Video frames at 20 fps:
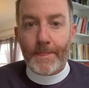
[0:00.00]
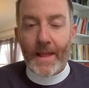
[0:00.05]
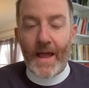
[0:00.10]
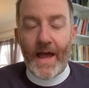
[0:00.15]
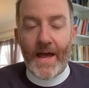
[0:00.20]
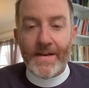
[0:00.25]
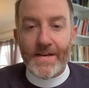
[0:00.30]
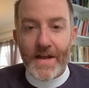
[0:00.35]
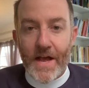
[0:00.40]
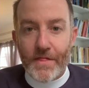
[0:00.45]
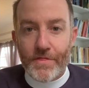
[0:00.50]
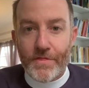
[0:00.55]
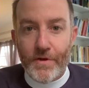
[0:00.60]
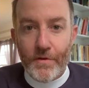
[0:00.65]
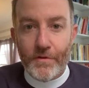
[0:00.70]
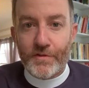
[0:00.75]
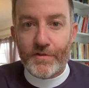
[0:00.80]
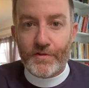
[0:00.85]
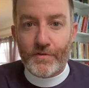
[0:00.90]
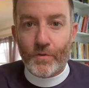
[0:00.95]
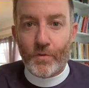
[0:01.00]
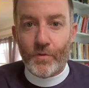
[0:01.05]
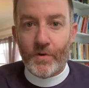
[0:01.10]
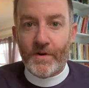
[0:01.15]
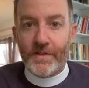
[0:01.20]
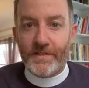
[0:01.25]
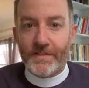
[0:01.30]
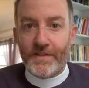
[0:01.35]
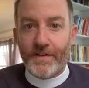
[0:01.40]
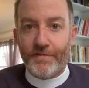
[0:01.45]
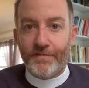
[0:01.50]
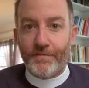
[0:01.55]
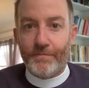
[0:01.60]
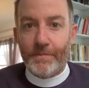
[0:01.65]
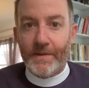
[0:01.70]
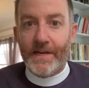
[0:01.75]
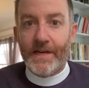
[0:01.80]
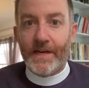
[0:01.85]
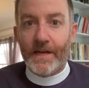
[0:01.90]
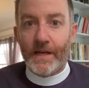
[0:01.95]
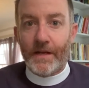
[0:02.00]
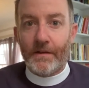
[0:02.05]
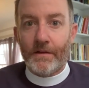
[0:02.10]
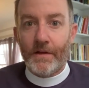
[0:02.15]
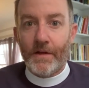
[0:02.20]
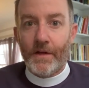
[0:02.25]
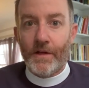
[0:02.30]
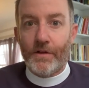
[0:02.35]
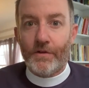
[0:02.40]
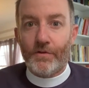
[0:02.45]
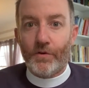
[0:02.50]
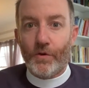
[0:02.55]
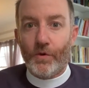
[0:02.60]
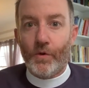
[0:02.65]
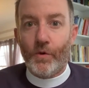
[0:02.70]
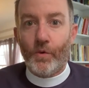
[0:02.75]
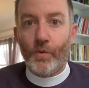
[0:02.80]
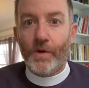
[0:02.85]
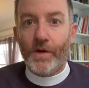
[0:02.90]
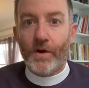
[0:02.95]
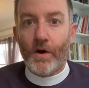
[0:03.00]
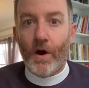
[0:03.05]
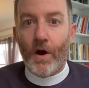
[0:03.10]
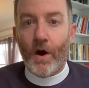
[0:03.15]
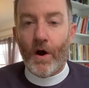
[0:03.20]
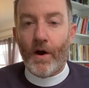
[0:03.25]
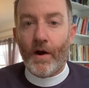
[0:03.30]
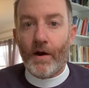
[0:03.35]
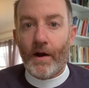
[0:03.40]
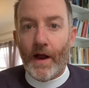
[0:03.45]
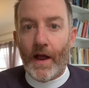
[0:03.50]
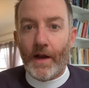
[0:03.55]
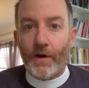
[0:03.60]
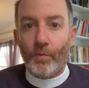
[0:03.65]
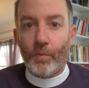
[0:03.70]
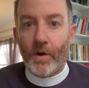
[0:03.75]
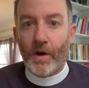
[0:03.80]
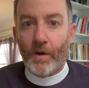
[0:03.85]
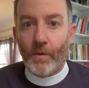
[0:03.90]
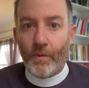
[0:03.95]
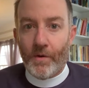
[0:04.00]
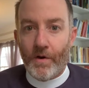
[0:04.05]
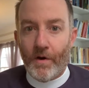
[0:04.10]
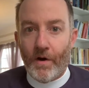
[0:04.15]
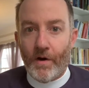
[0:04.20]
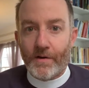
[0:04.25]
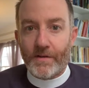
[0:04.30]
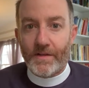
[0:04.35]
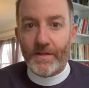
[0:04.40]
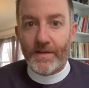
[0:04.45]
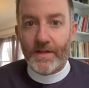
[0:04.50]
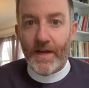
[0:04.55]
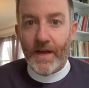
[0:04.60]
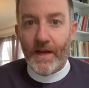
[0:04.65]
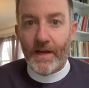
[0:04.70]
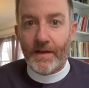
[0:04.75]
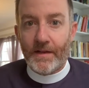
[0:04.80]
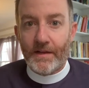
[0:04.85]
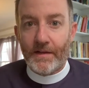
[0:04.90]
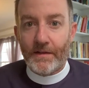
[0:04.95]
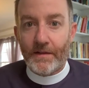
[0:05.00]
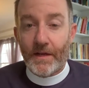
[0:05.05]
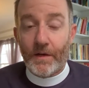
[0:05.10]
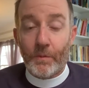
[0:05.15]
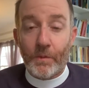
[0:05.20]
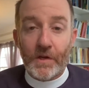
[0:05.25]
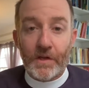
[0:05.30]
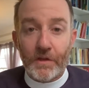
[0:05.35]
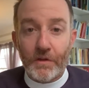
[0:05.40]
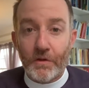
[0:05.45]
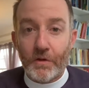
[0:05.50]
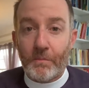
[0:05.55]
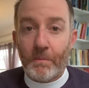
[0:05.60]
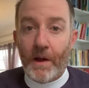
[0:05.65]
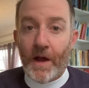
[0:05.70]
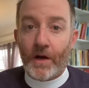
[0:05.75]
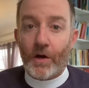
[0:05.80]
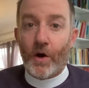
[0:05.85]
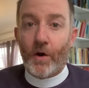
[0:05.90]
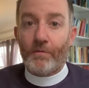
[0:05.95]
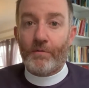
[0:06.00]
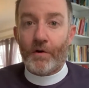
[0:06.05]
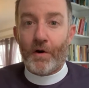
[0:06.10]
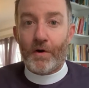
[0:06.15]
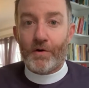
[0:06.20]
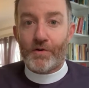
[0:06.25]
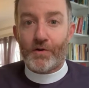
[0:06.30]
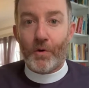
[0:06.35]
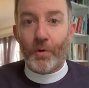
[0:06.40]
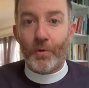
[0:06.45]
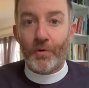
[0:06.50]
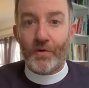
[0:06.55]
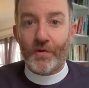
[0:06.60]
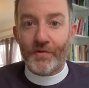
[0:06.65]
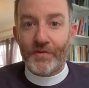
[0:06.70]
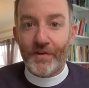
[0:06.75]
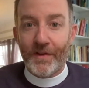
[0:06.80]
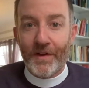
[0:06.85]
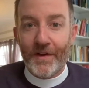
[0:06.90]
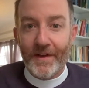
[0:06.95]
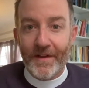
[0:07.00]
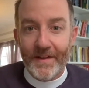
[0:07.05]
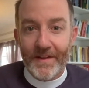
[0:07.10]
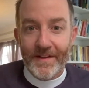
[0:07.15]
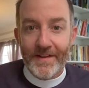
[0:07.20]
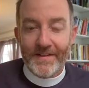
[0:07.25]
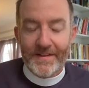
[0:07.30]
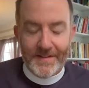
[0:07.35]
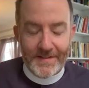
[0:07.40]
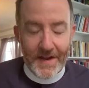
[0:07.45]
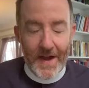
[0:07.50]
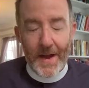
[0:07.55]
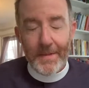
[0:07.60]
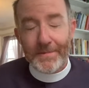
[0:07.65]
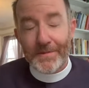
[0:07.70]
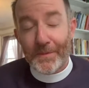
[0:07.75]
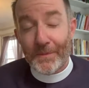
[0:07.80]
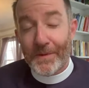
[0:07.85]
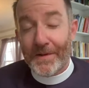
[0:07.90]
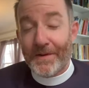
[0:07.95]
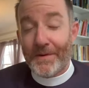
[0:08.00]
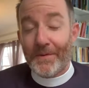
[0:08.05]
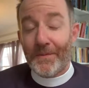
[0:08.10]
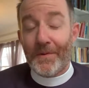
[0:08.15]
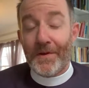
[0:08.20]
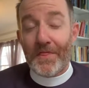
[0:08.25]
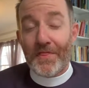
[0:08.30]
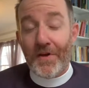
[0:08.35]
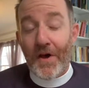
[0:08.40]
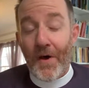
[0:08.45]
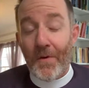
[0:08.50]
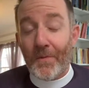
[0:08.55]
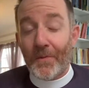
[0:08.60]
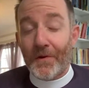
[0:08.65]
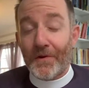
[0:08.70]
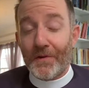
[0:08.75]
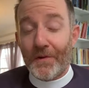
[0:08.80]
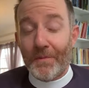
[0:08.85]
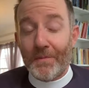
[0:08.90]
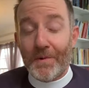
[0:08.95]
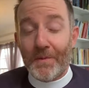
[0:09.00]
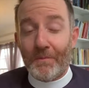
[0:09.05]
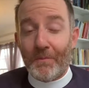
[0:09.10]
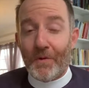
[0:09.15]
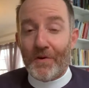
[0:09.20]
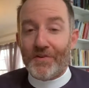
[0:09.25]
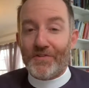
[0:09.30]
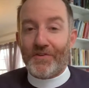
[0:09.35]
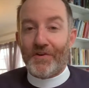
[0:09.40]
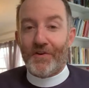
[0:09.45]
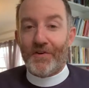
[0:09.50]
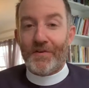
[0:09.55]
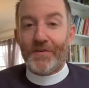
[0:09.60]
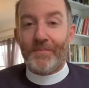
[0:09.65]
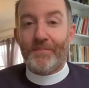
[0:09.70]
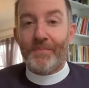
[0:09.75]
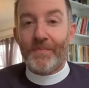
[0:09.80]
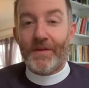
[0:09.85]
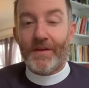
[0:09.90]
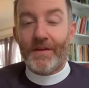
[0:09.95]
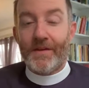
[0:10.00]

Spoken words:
And yet those stories give meaning to who we are and where we are today. And we can look back over our shoulders to times that we thought were a little bit more certain,